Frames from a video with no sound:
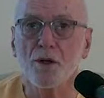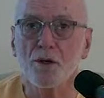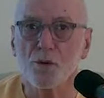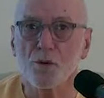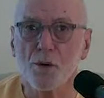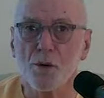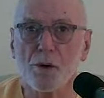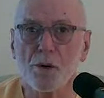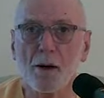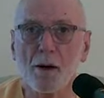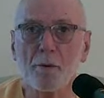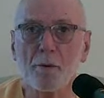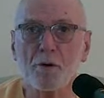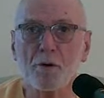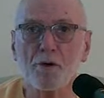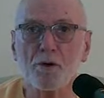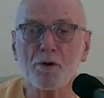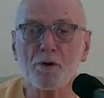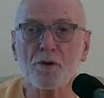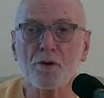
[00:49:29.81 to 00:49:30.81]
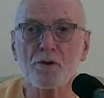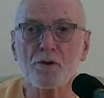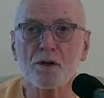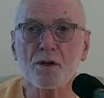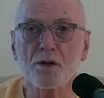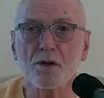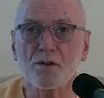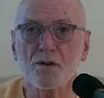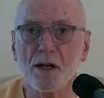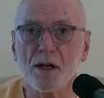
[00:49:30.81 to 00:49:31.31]
Sri Ramakrishna's
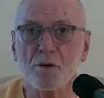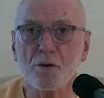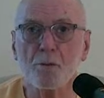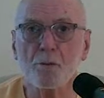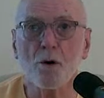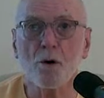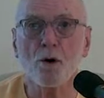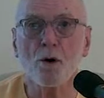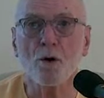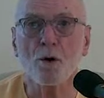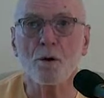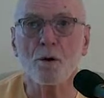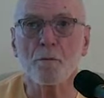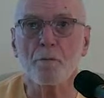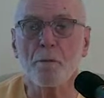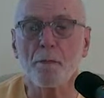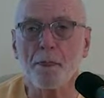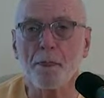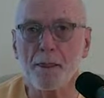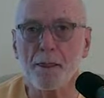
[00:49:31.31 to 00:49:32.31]
Saint Paul.